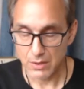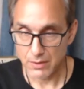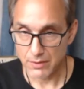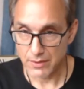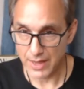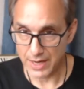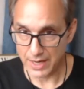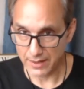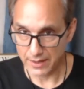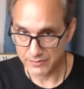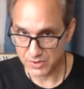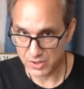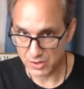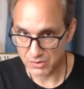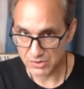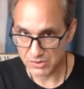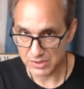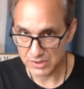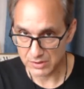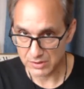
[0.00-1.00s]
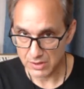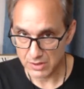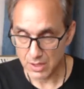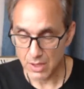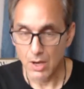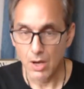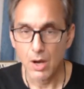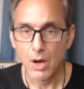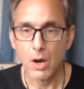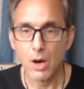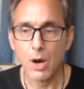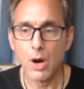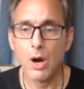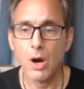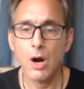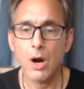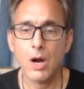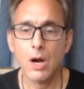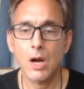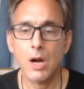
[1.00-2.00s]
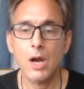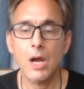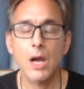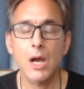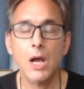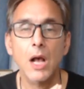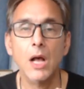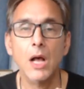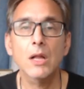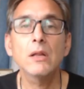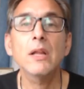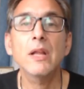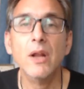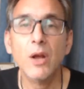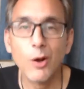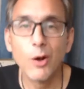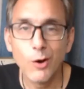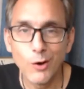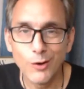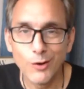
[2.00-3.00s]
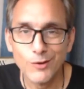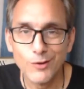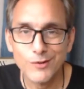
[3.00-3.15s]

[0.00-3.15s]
that I've chosen are clinical